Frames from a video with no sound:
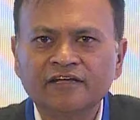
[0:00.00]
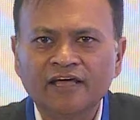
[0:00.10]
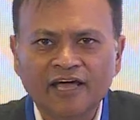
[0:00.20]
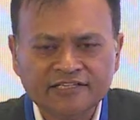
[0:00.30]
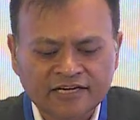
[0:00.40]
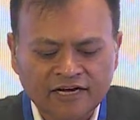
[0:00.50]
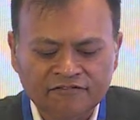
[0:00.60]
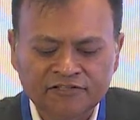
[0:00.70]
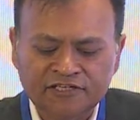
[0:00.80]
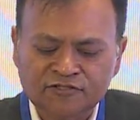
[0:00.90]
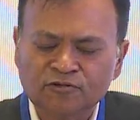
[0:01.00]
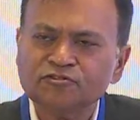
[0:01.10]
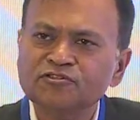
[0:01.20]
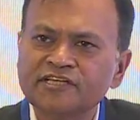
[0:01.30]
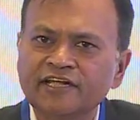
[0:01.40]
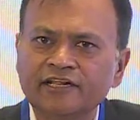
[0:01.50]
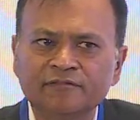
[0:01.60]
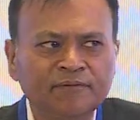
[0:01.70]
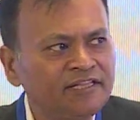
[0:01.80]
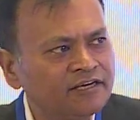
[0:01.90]
as our governor has also said,
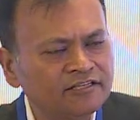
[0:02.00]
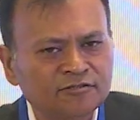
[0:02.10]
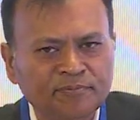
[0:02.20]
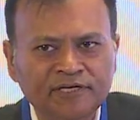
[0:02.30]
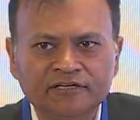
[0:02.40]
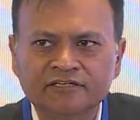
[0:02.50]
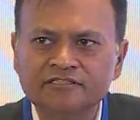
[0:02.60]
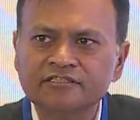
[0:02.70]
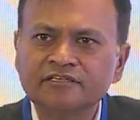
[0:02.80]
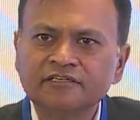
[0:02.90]
and many other speakers